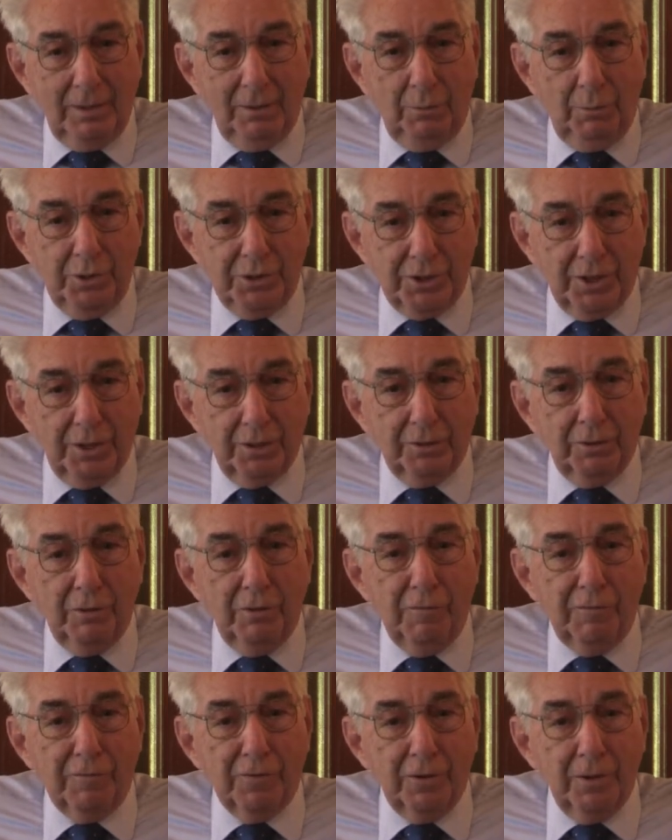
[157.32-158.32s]
we saw it go
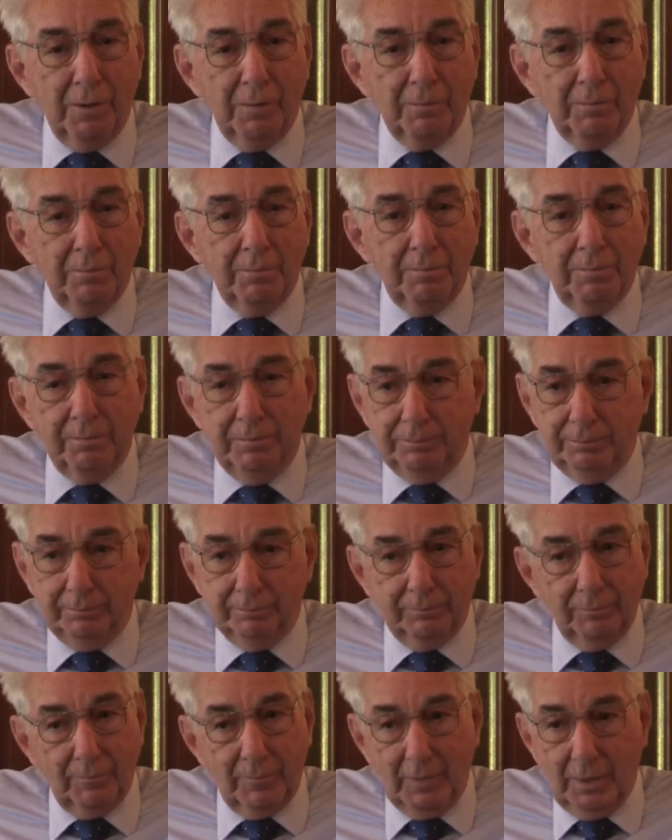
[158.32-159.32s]
from
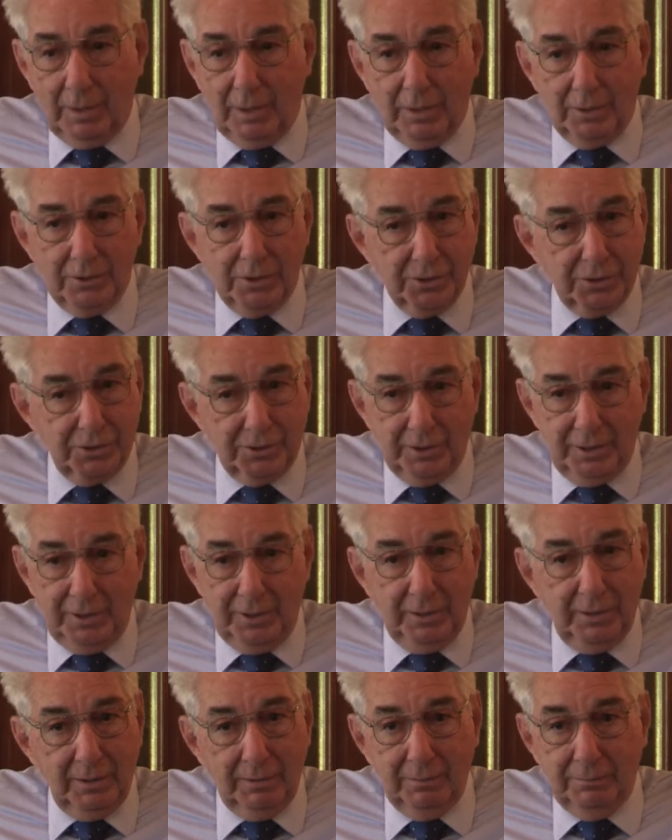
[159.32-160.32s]
just
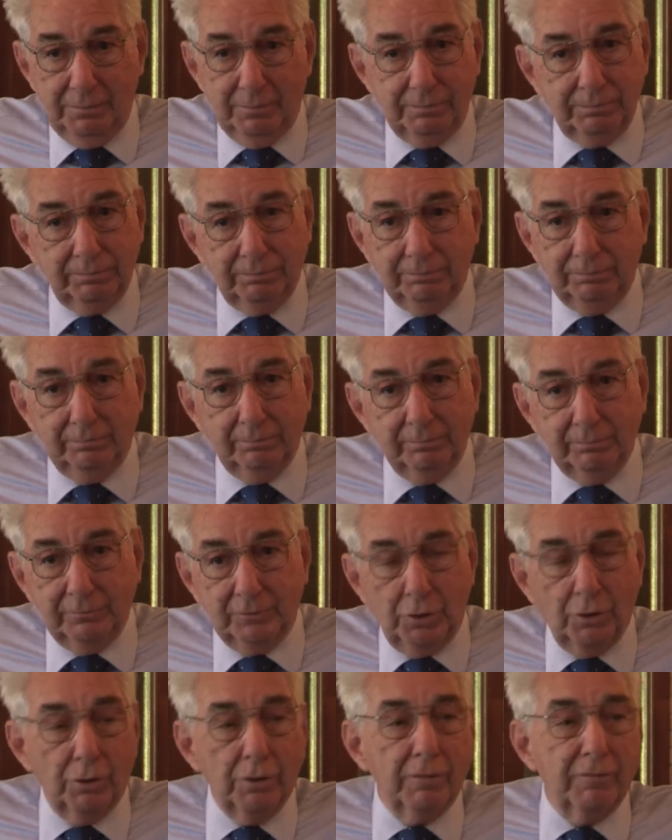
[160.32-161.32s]
a
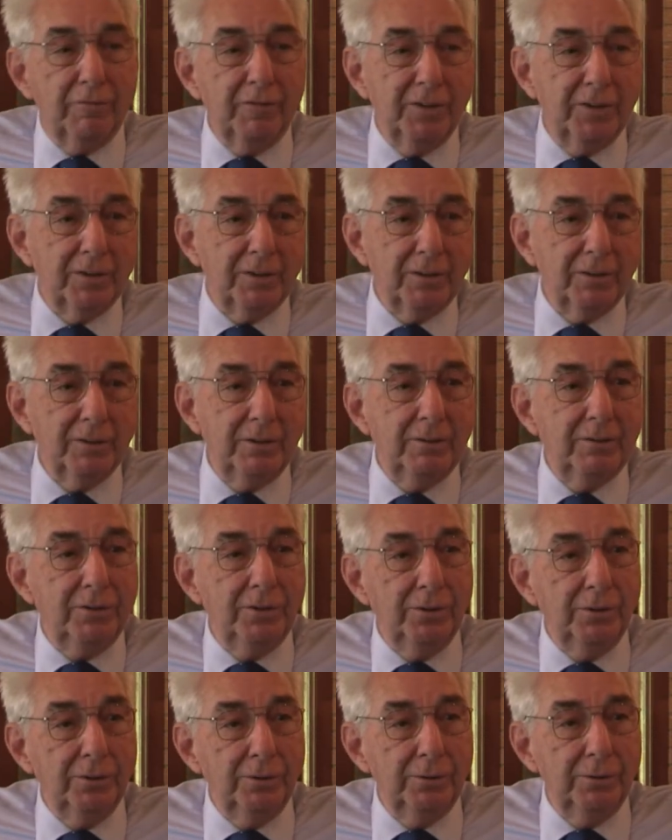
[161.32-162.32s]
cornfield
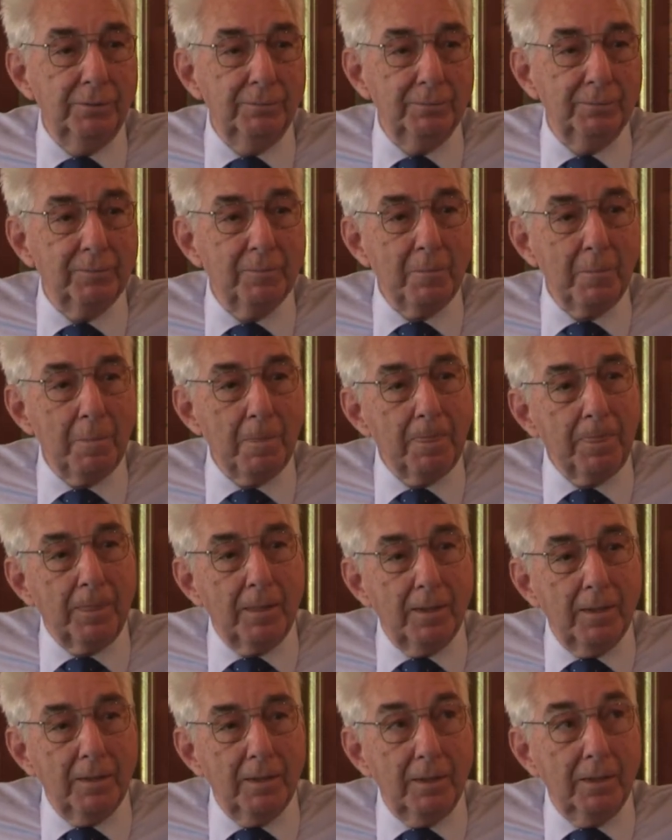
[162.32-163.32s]
to
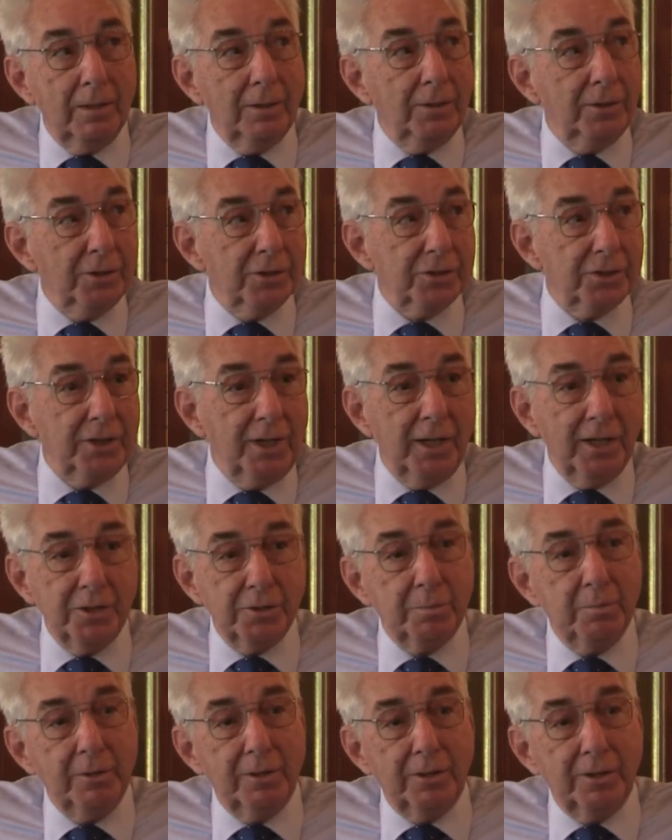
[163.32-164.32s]
this nice
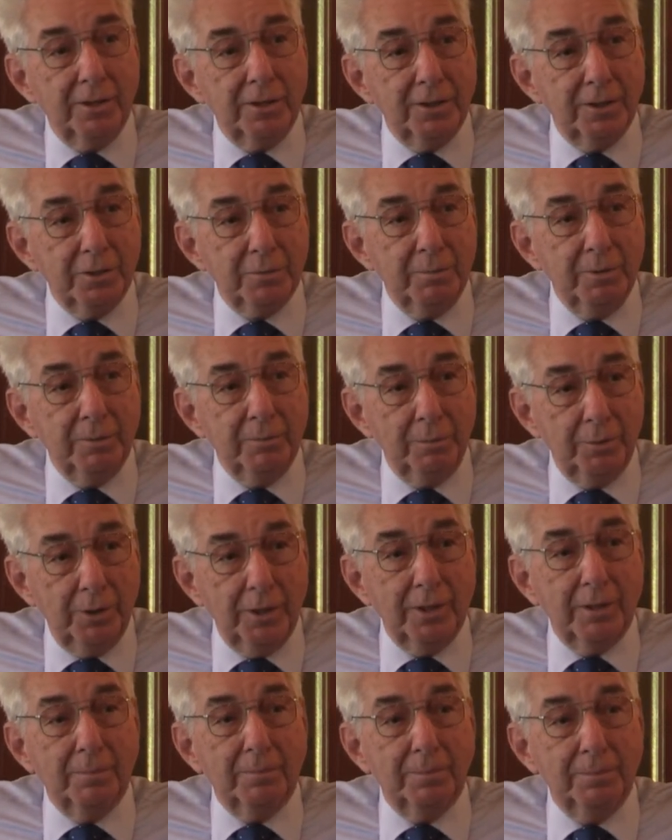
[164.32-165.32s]
building that's been put
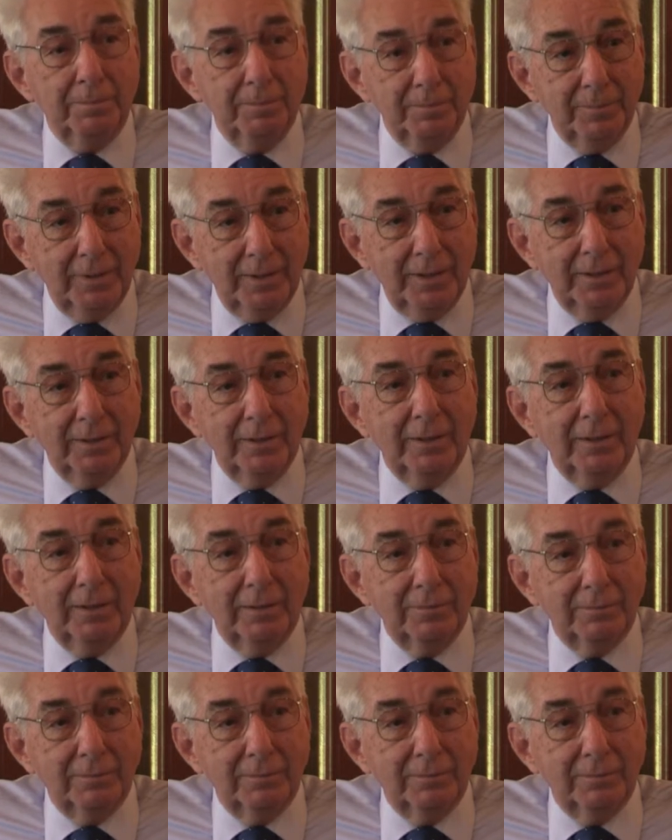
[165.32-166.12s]
up. And